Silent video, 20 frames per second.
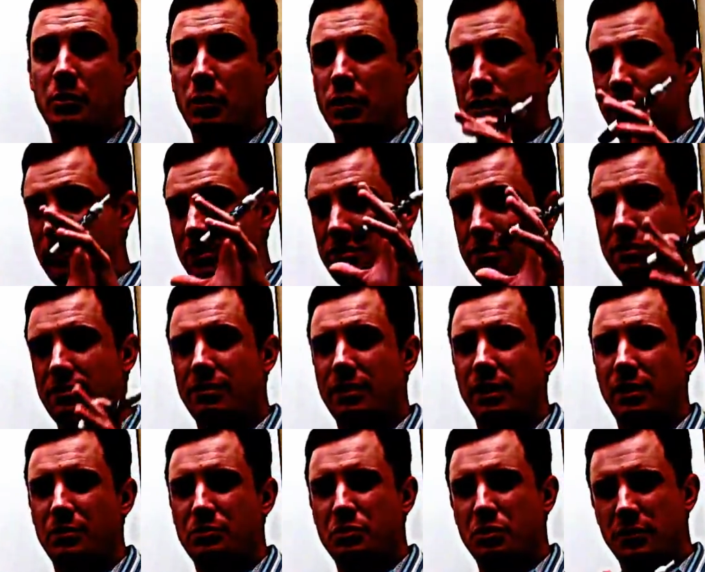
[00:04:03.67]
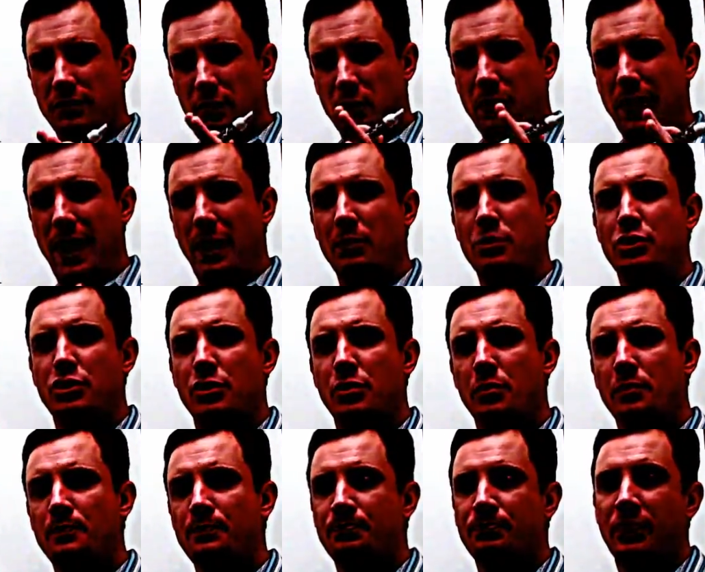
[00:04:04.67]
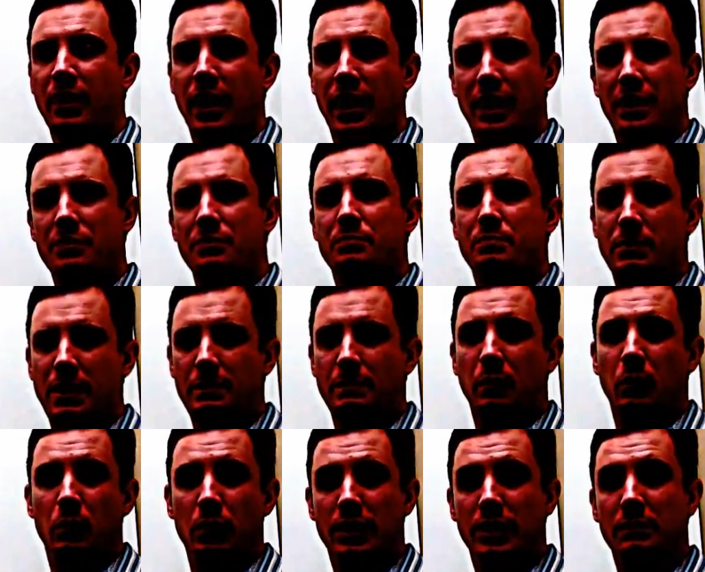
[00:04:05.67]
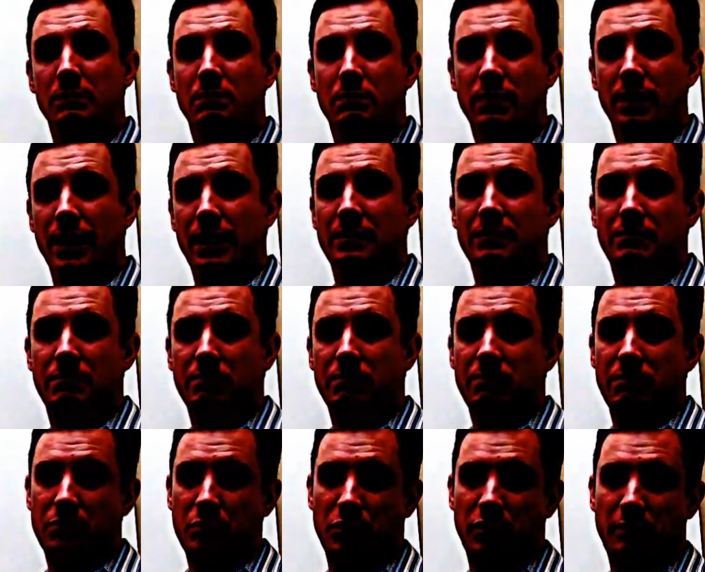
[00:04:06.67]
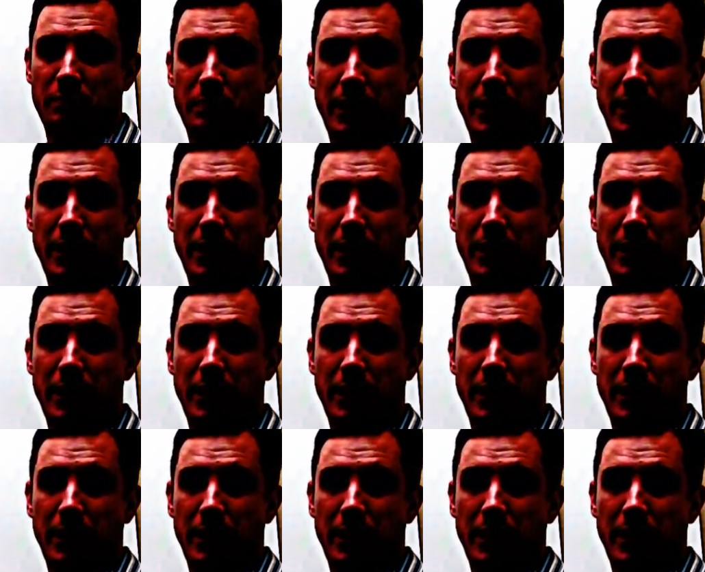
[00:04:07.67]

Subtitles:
or at least sort of around you, and they'd sort of